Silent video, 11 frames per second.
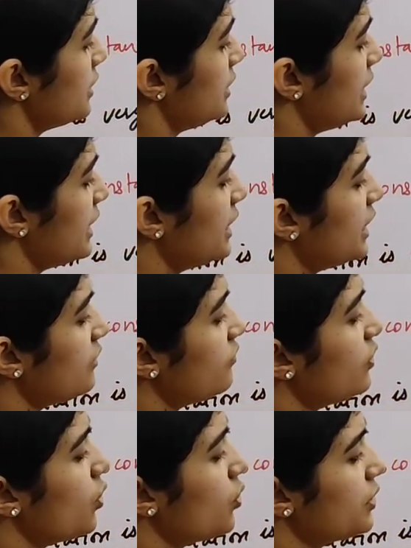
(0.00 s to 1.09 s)
negative
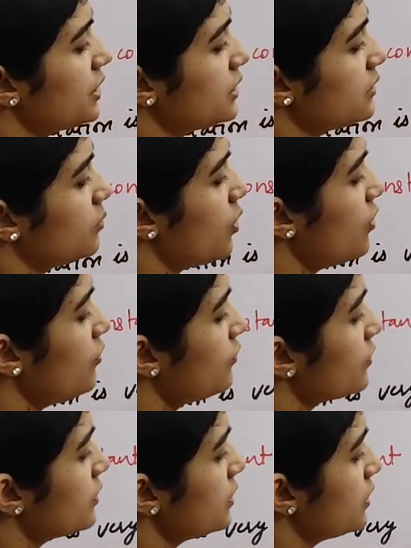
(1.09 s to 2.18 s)
logarithm of
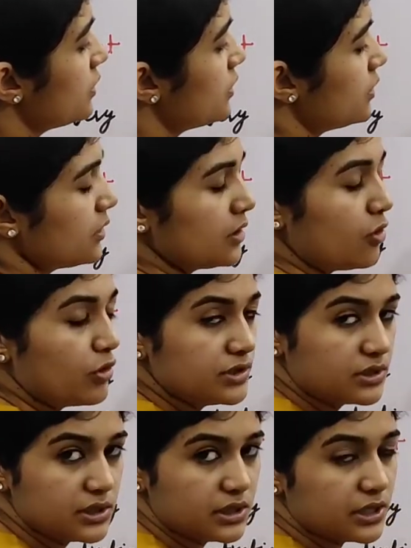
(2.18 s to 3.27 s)

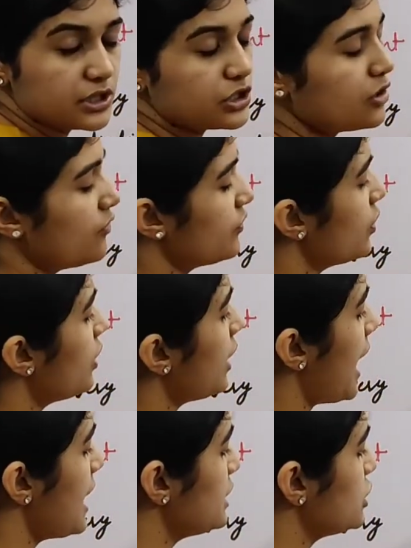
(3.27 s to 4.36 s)
concentration of your
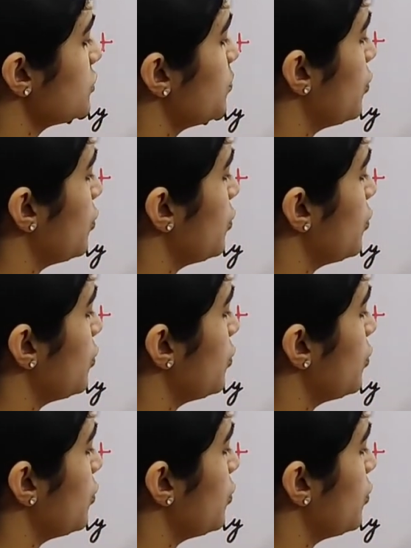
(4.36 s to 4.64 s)
H